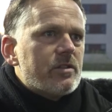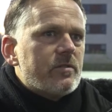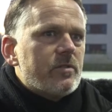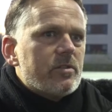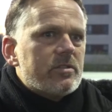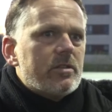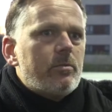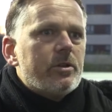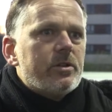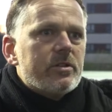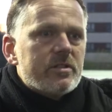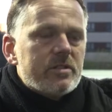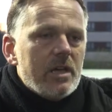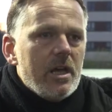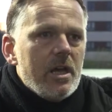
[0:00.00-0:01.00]
You've got someone
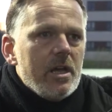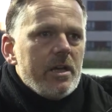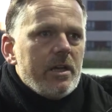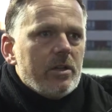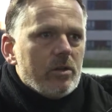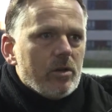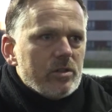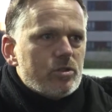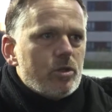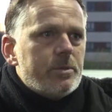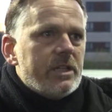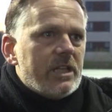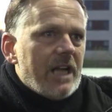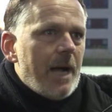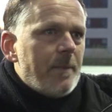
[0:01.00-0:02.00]
who's got so
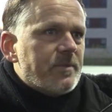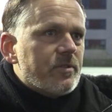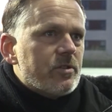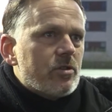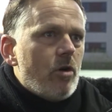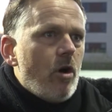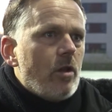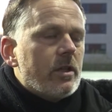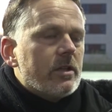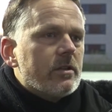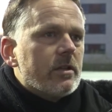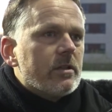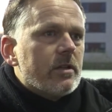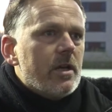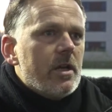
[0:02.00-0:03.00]
many caps for
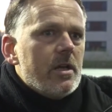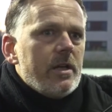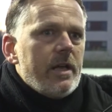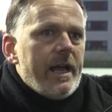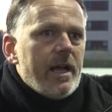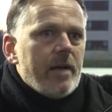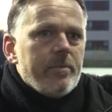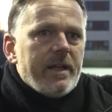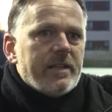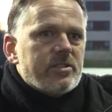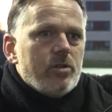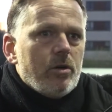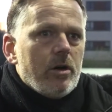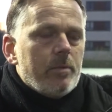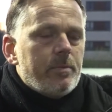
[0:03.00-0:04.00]
Scotland, and that's
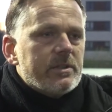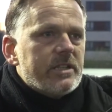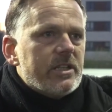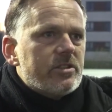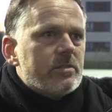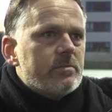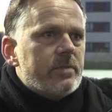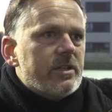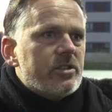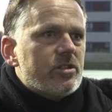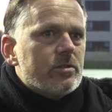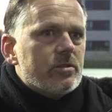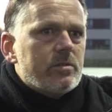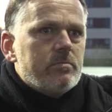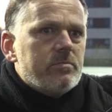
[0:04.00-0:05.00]
not her position, but
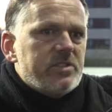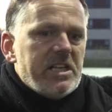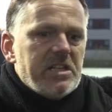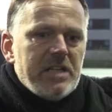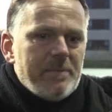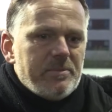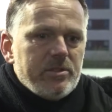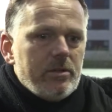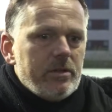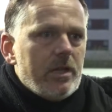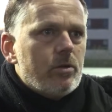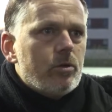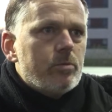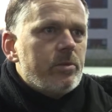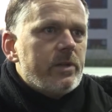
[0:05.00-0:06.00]
she said absolutely
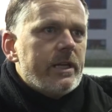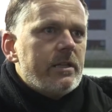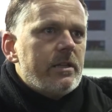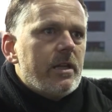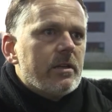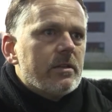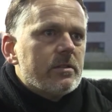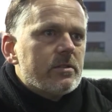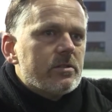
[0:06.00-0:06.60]
I'll go and play in there.